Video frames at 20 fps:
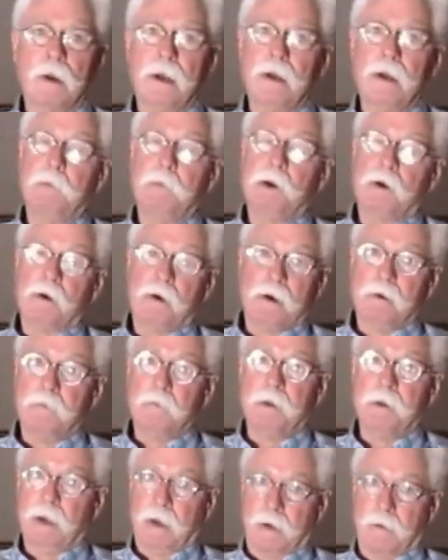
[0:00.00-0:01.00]

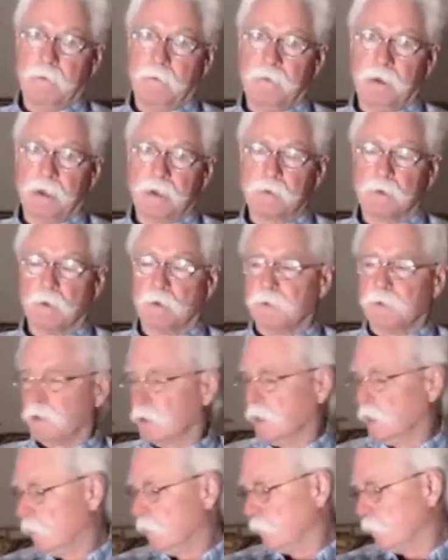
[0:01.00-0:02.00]
gray-bearded men. That's
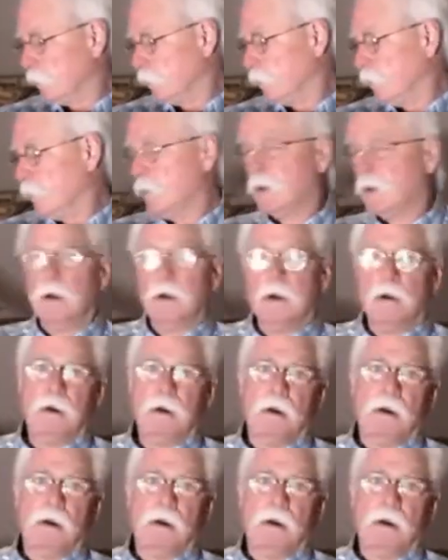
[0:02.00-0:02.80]
what the Hebrew